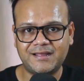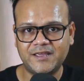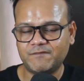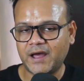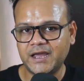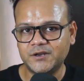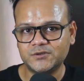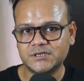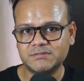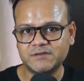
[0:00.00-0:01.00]
if I know
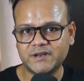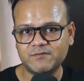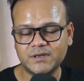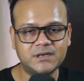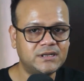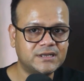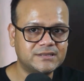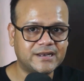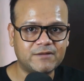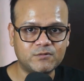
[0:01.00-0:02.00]
something very well,
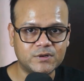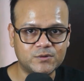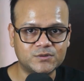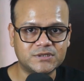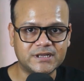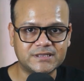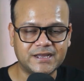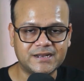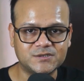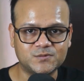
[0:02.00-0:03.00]
then everyone knows like
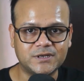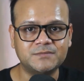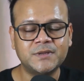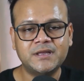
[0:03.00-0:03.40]
that as well.